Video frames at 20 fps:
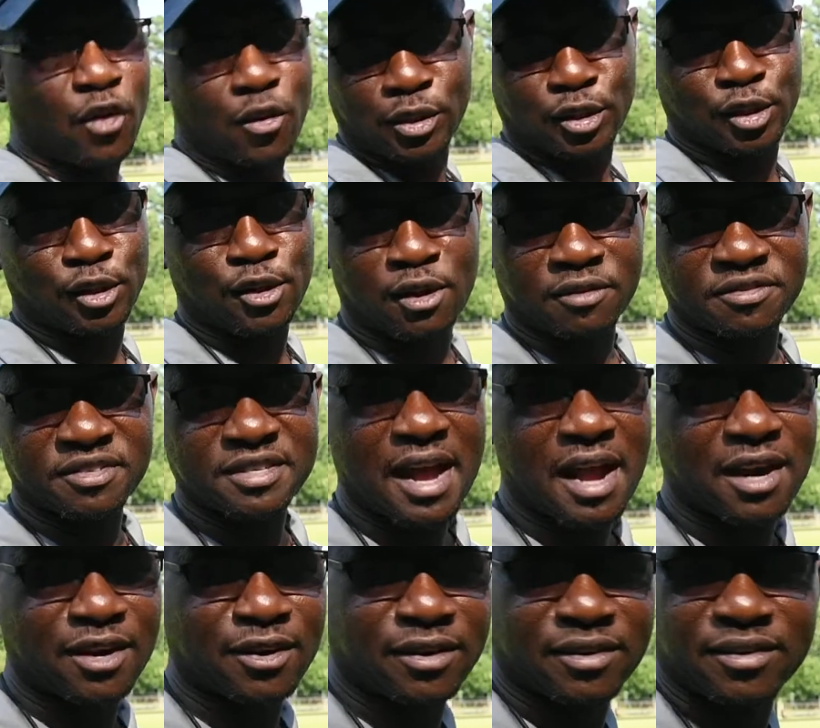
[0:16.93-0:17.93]
loved
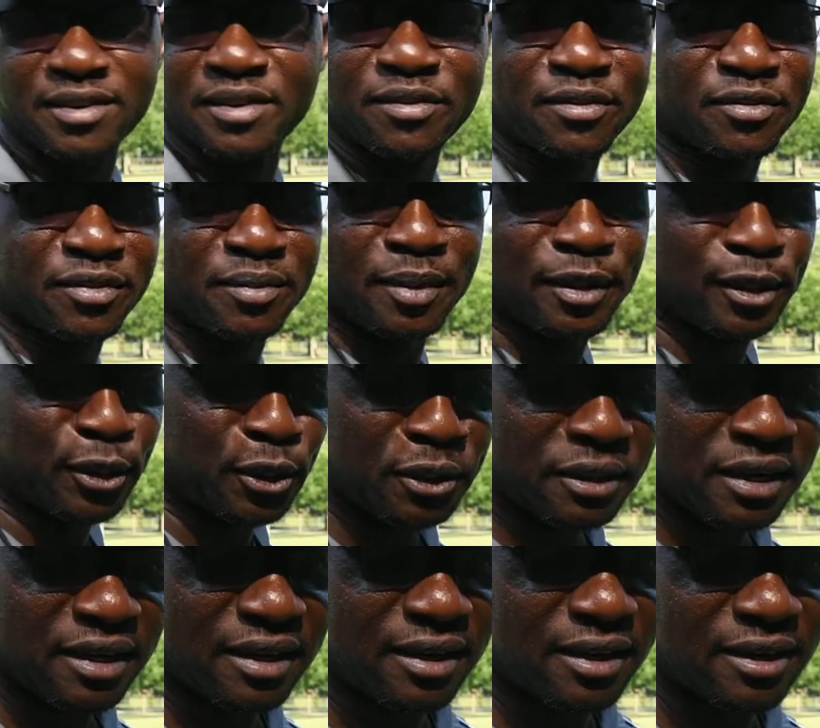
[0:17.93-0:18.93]
soccer, even from a little
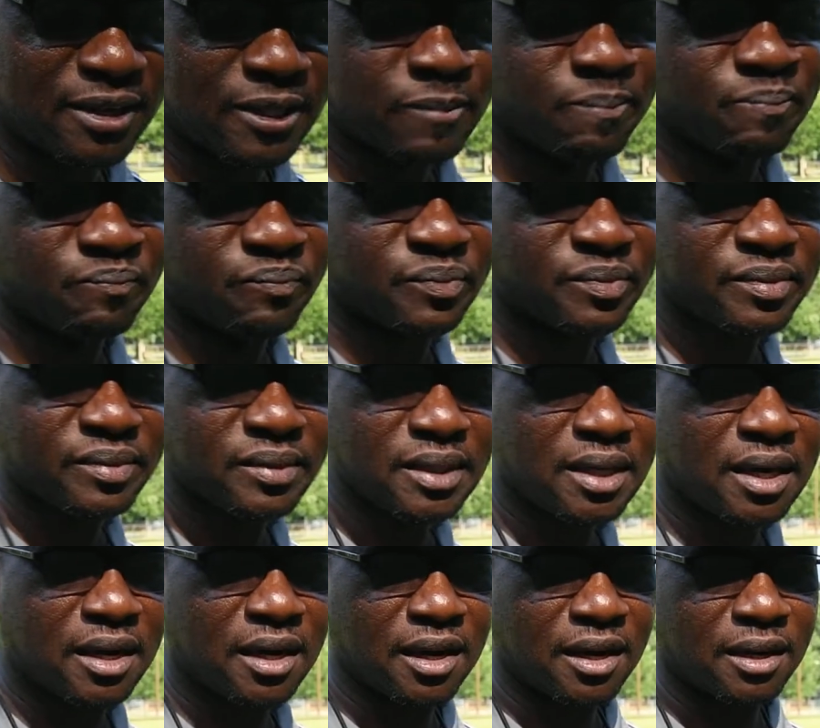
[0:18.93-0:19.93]
kid.
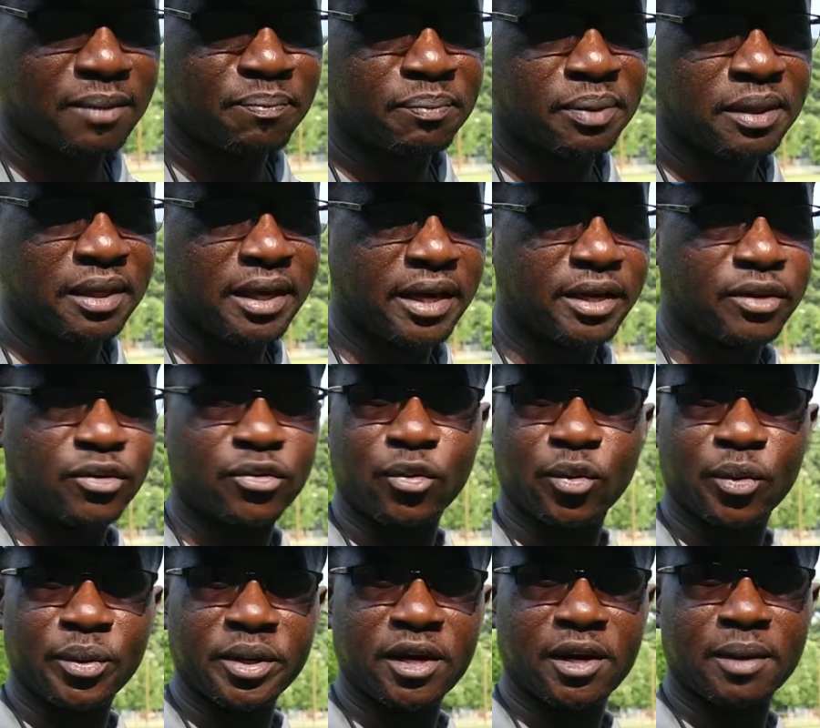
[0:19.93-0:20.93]
Played
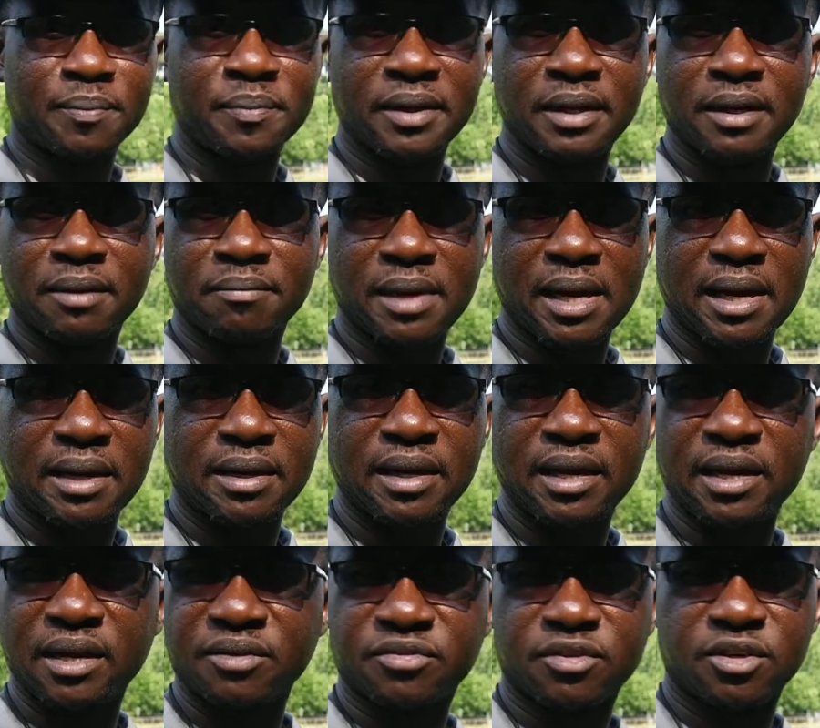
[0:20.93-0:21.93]
growing up in my
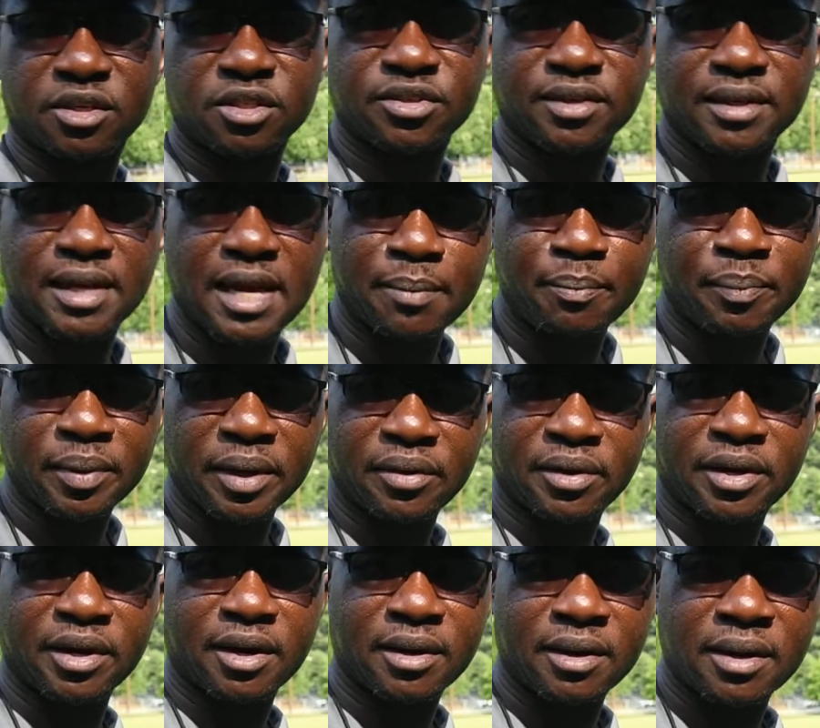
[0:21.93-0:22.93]
native country,
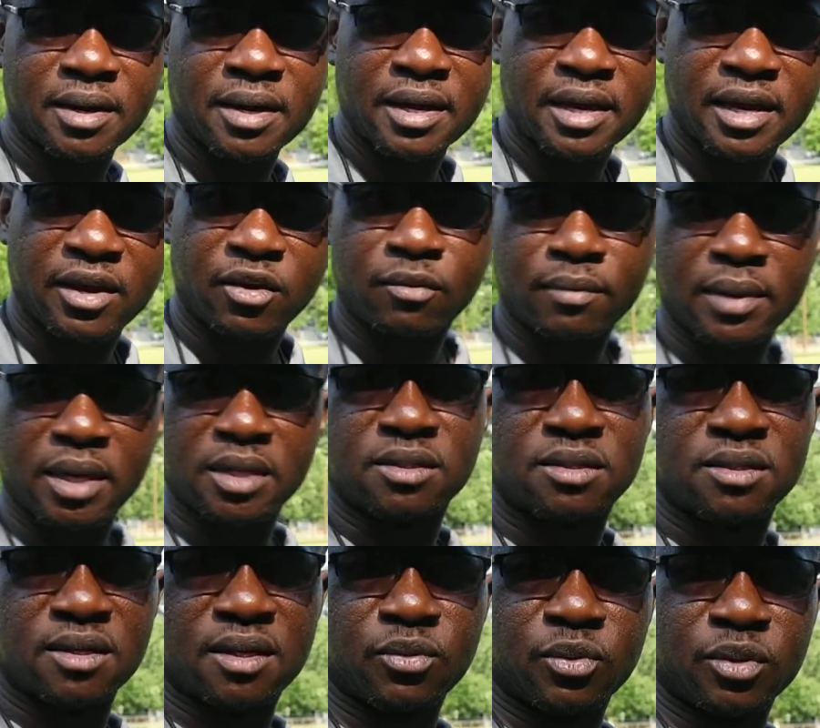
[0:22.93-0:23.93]
Liberia. You know, my
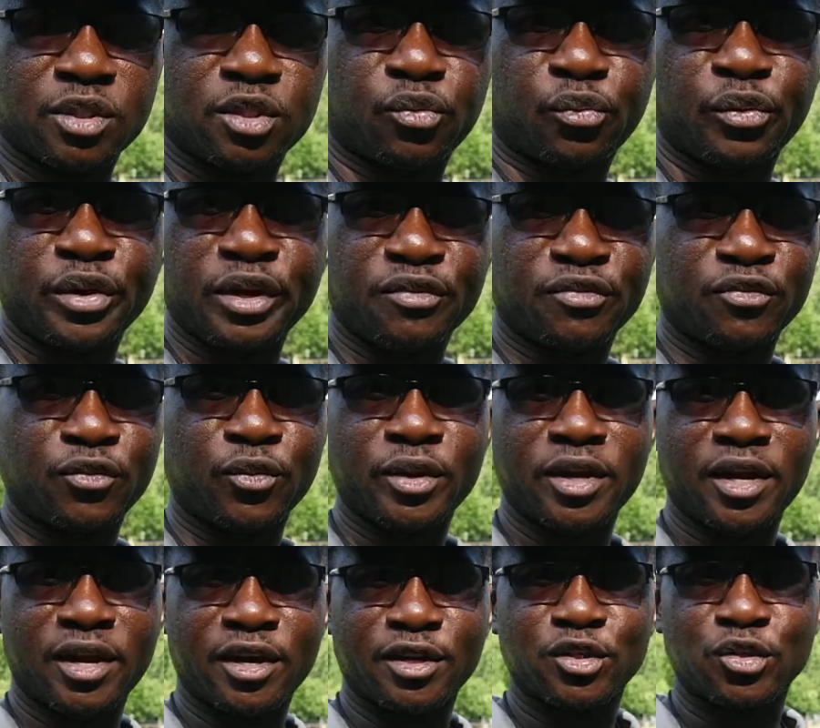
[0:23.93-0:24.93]
son was 3 and 4
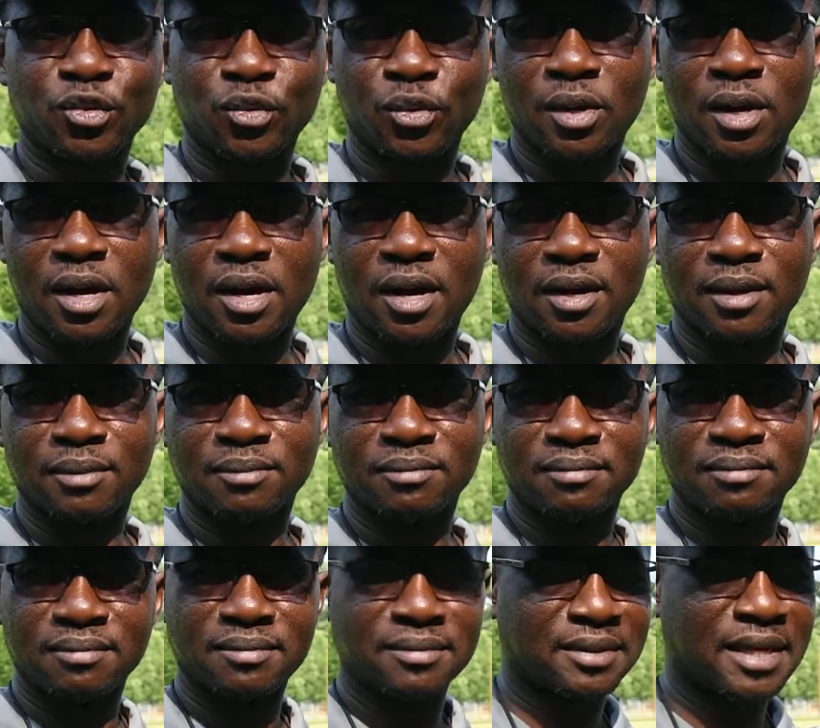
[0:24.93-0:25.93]
years old.
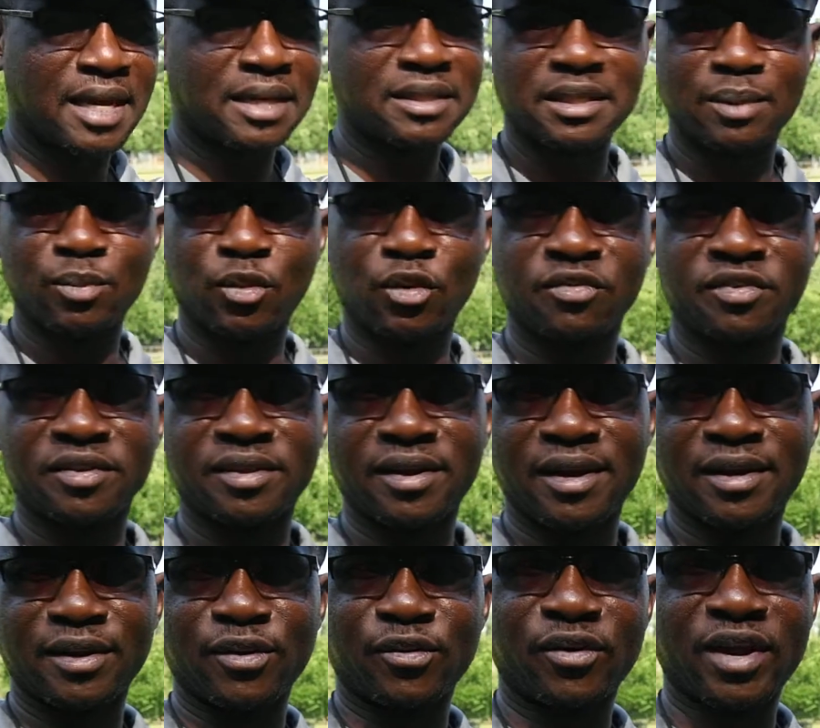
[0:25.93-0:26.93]
That's him over there
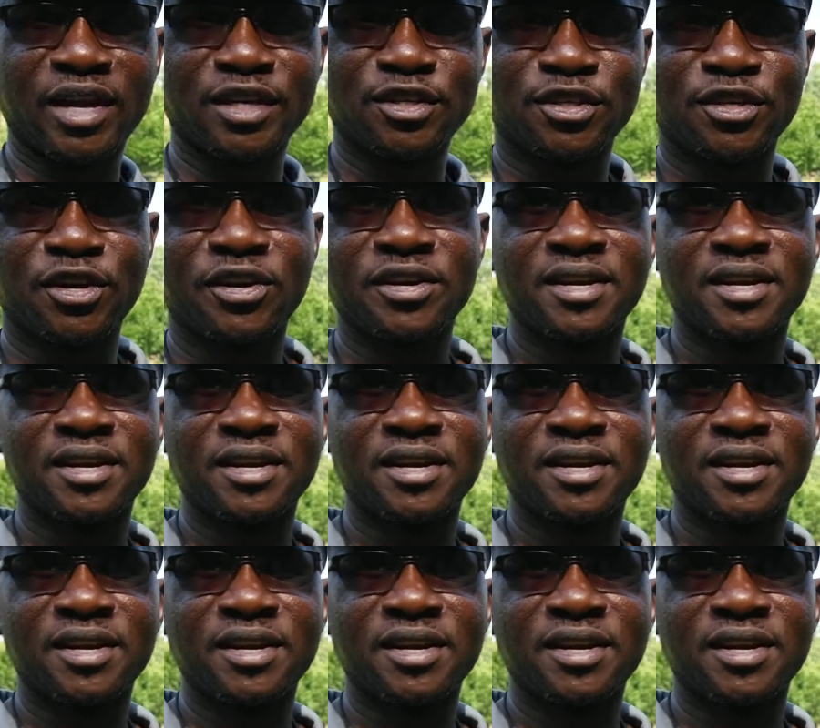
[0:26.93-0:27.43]
in the red shirt.